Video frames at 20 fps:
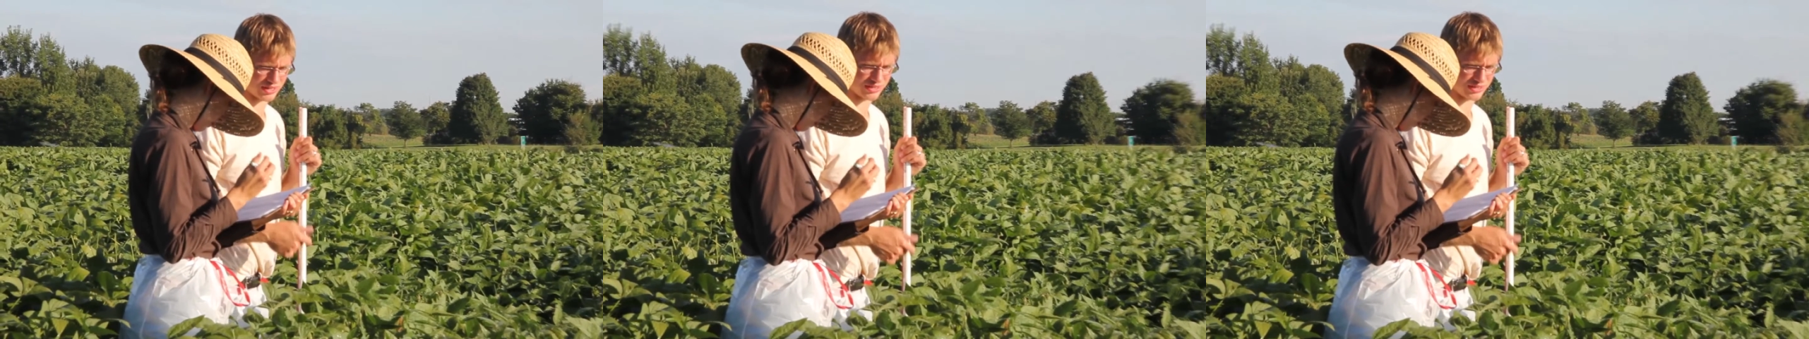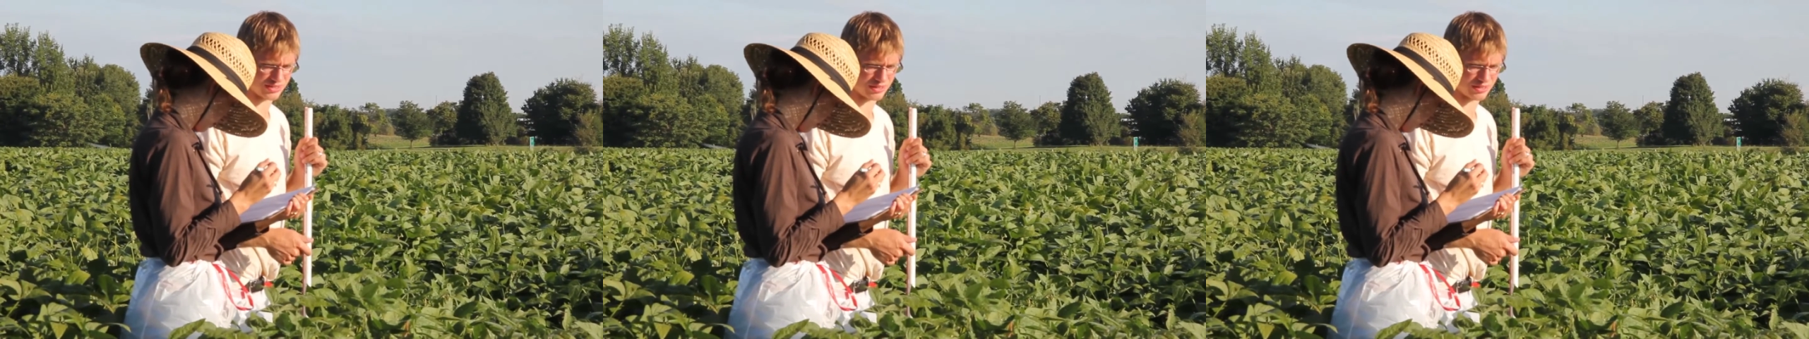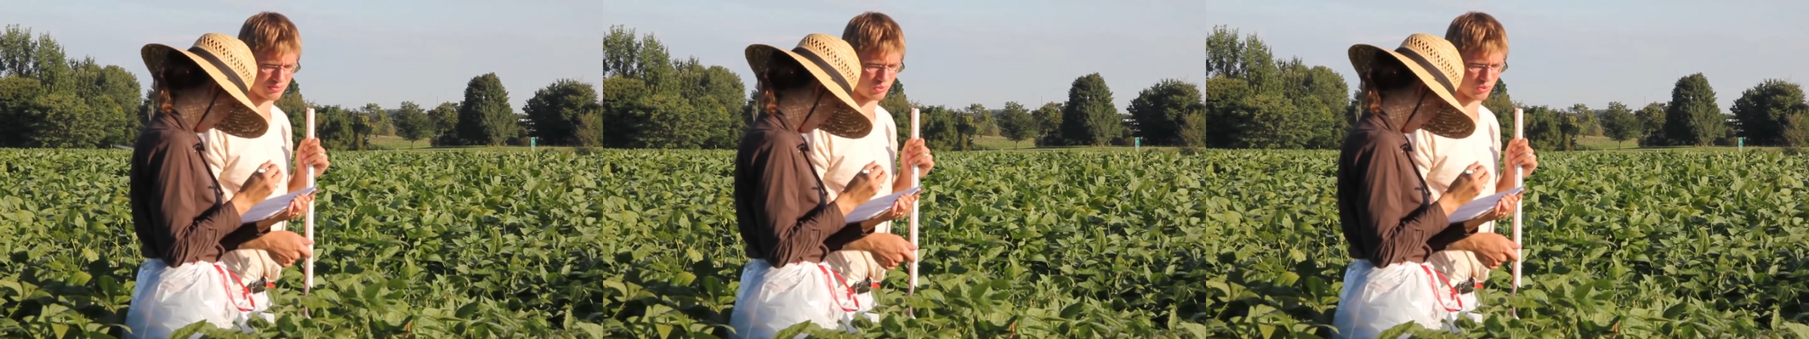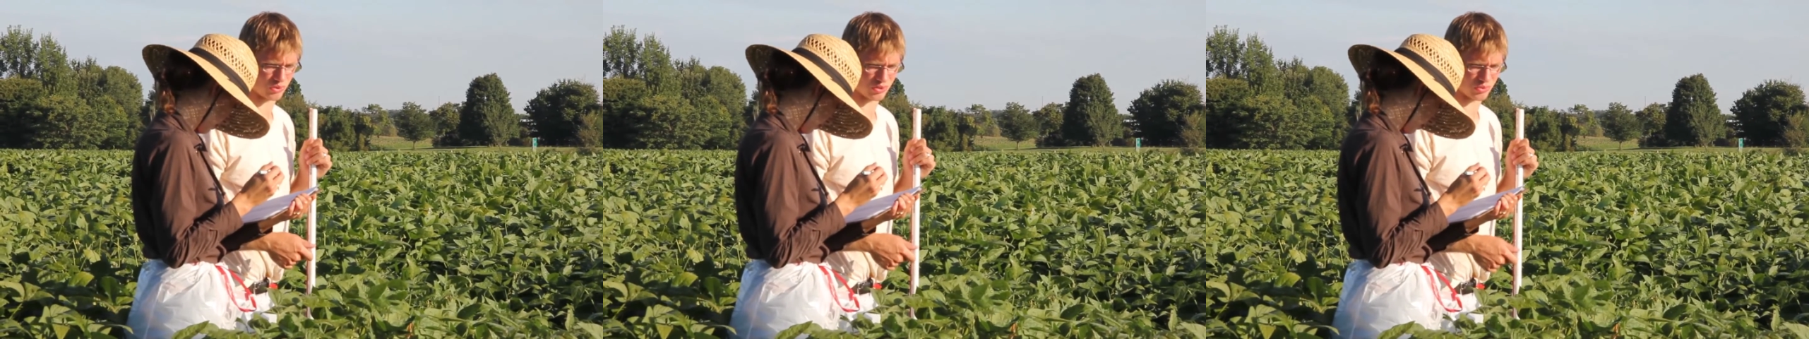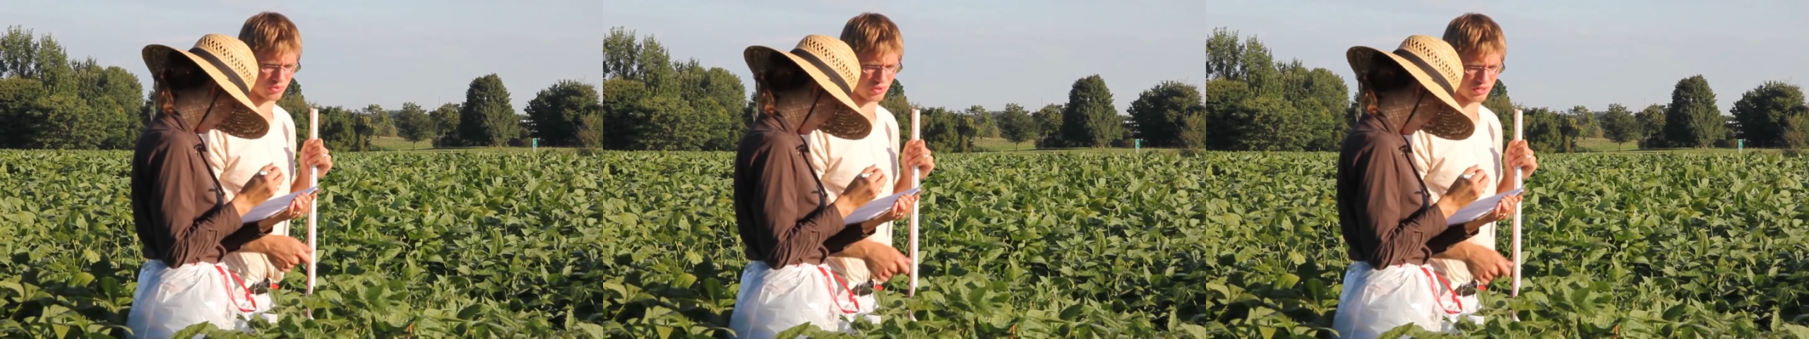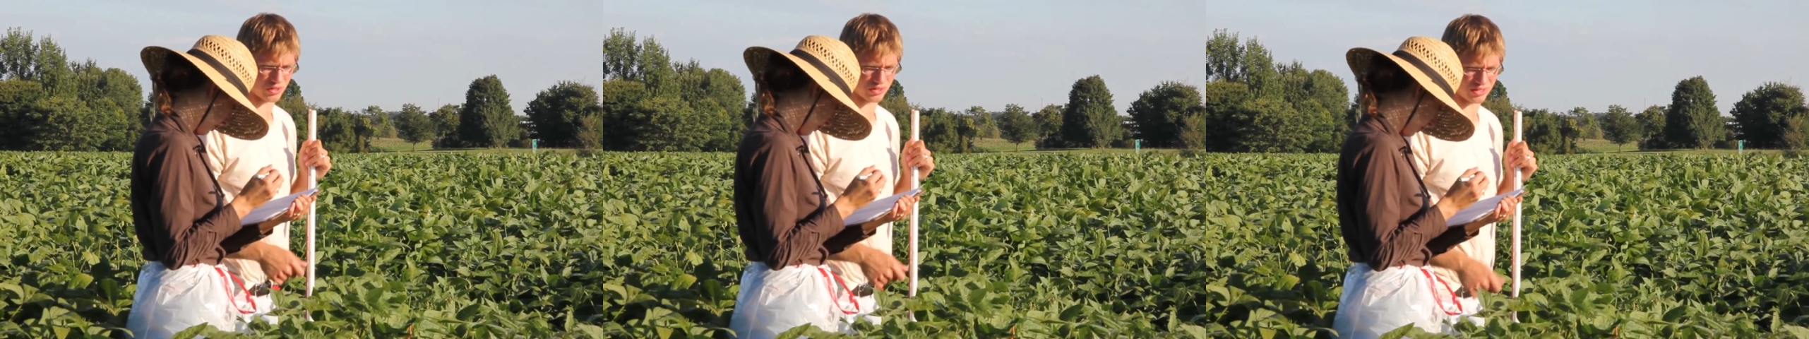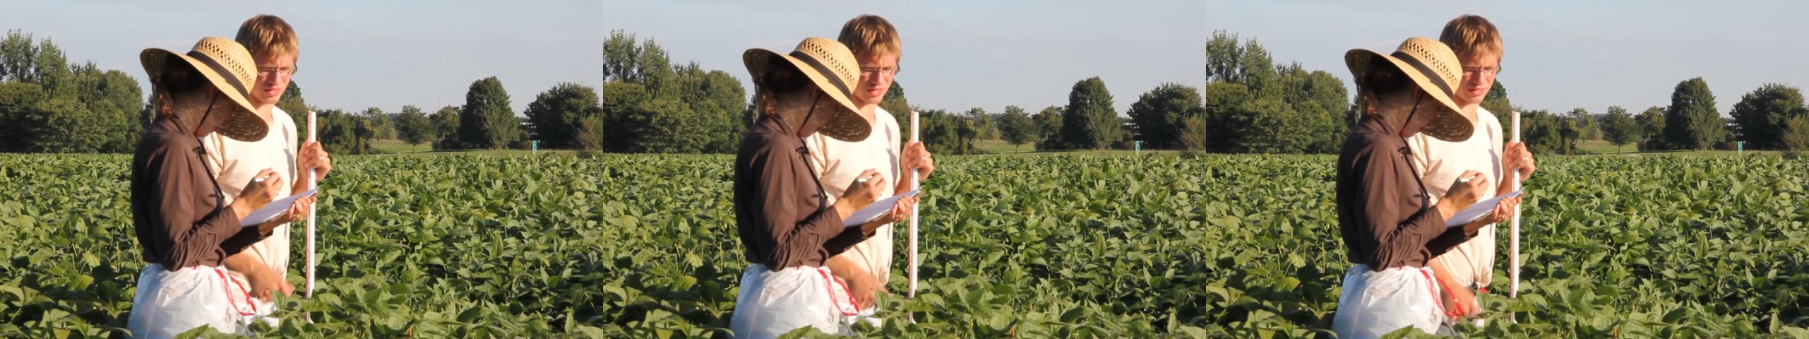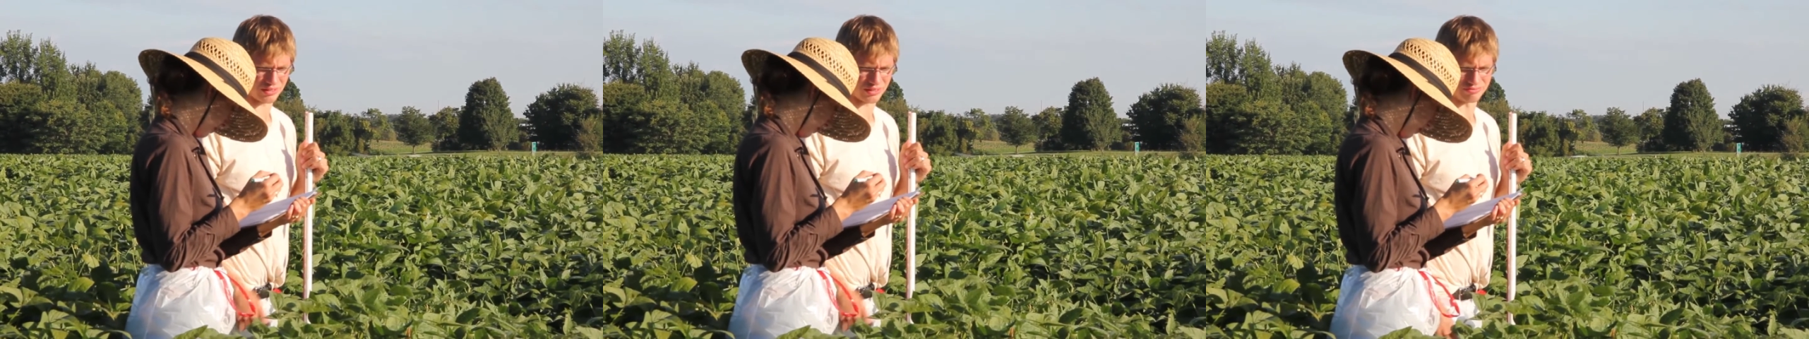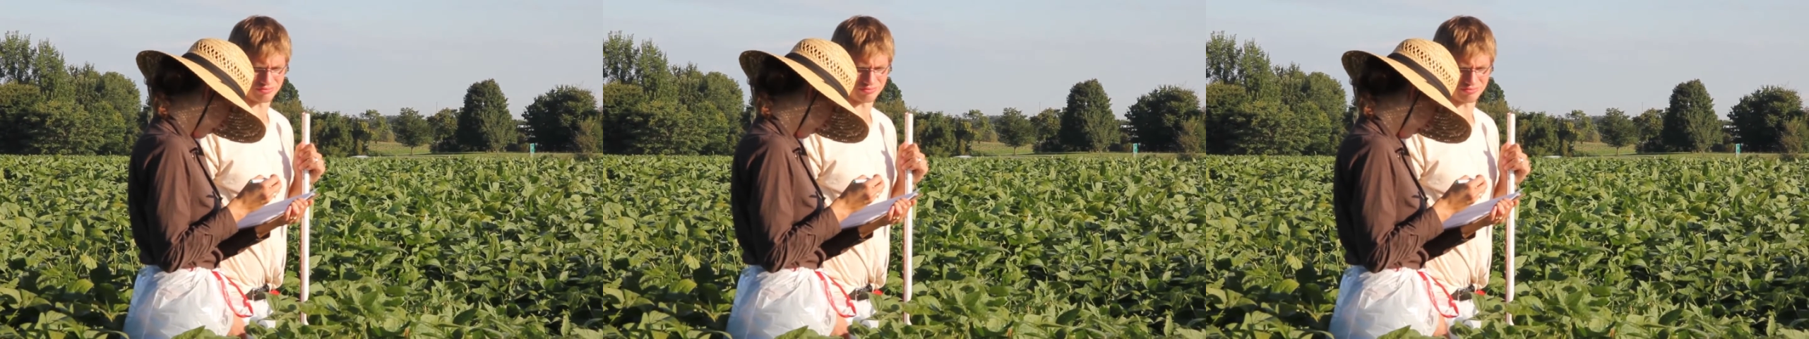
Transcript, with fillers: count, root